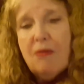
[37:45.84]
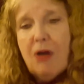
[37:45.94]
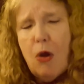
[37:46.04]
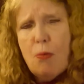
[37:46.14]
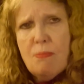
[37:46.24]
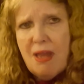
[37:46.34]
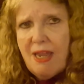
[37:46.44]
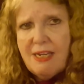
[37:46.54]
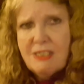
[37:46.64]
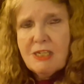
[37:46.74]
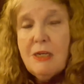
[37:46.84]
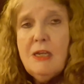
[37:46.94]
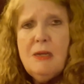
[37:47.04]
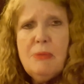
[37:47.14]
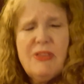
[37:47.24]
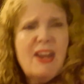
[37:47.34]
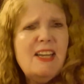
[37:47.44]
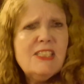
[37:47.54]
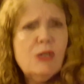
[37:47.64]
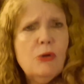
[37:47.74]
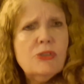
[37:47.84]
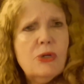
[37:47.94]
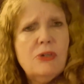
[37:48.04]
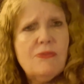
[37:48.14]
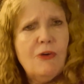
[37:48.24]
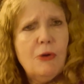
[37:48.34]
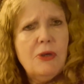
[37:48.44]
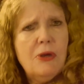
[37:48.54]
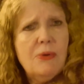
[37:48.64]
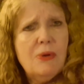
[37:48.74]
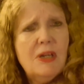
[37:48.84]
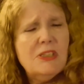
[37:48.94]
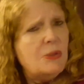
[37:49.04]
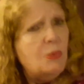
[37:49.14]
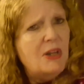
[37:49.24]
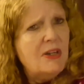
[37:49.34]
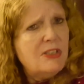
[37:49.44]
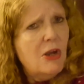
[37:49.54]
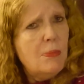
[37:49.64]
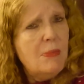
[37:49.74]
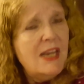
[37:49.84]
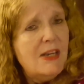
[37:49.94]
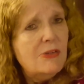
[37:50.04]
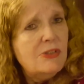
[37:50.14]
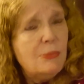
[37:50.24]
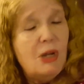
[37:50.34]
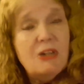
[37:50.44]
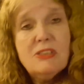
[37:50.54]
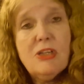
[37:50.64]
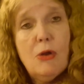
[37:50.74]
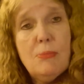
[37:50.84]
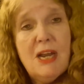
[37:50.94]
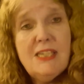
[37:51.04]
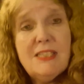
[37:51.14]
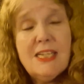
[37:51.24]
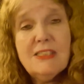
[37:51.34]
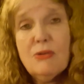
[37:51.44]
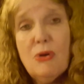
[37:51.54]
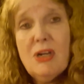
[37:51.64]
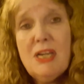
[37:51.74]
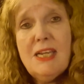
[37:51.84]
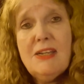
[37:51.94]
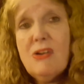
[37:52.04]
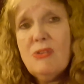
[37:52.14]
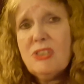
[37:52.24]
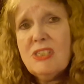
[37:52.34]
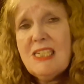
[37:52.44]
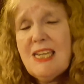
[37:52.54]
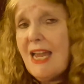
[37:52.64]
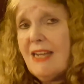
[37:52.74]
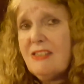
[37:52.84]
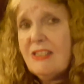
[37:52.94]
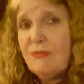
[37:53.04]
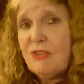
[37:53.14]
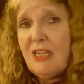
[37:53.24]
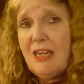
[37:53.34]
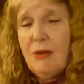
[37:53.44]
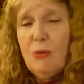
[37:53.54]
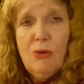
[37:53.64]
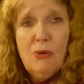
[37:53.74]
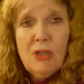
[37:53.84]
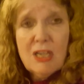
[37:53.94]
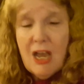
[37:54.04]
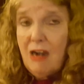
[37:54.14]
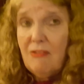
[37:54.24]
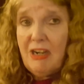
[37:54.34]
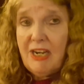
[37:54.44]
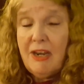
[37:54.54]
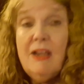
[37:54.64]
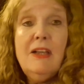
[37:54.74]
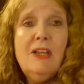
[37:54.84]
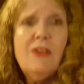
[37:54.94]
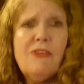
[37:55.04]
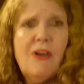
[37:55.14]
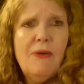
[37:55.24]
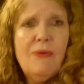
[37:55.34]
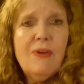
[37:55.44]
homemade, but then it's not as good for you as the one that's homemade, because the one that's homemade hasn't got any nasty additives in it or colouring. So